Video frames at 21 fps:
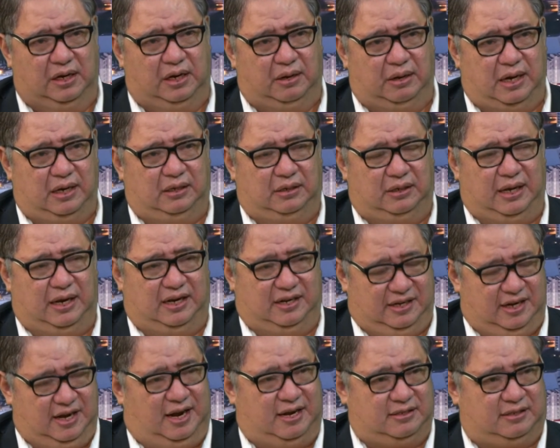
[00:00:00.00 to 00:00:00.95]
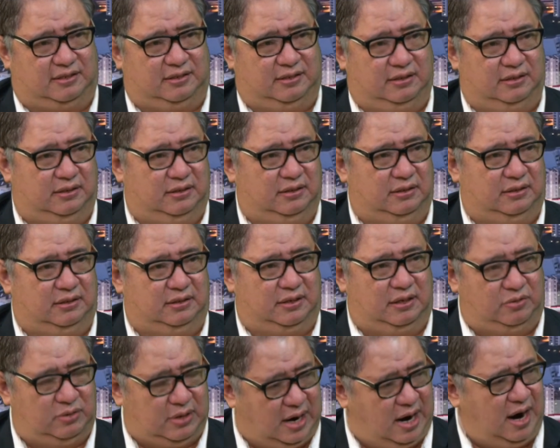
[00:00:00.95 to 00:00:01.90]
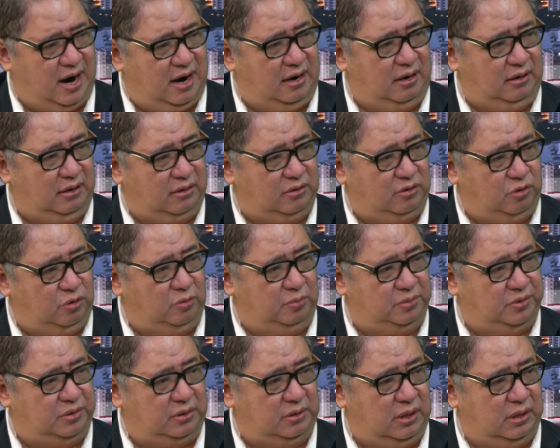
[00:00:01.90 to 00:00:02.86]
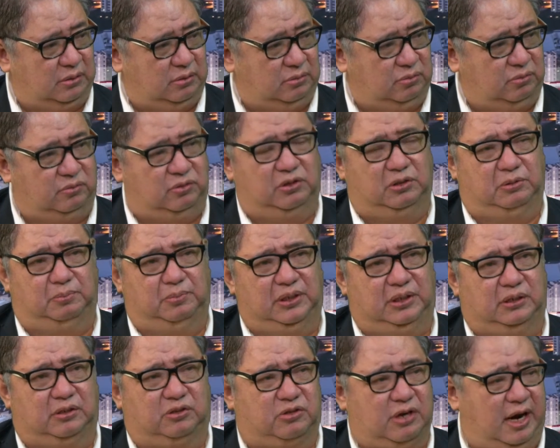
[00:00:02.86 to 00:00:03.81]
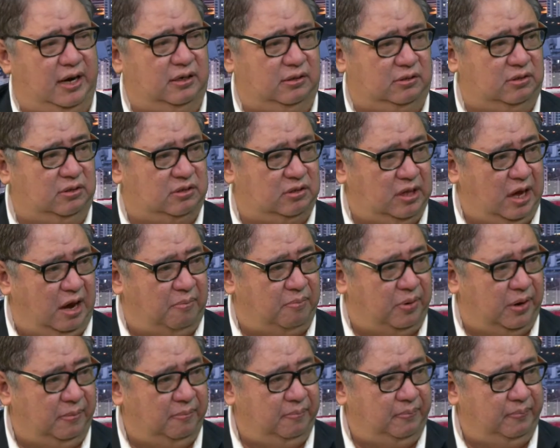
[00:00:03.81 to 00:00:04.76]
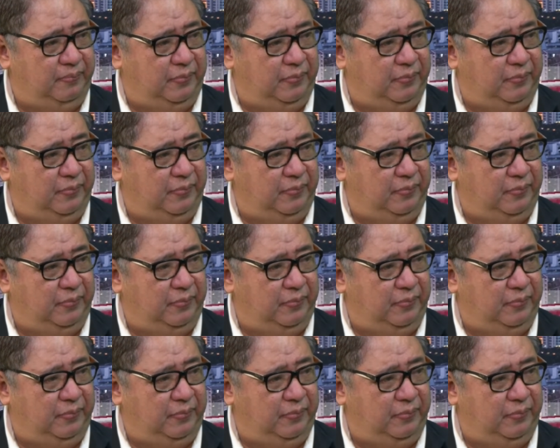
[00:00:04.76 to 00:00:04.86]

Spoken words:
And yes, there are groups that will be trying to stop him.